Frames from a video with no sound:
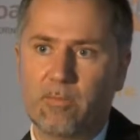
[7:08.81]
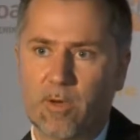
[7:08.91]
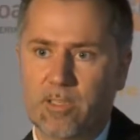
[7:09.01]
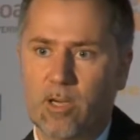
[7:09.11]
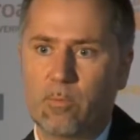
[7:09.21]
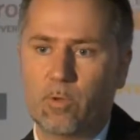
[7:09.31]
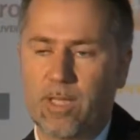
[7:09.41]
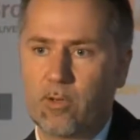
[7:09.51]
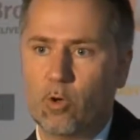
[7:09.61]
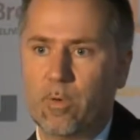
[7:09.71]
for example,
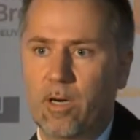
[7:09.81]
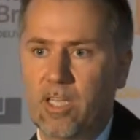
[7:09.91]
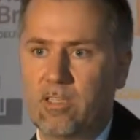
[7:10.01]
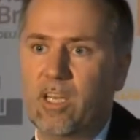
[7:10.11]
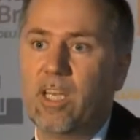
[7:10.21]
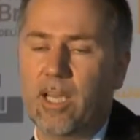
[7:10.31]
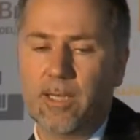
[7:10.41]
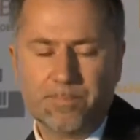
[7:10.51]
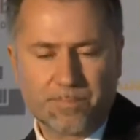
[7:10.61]
their core market of India.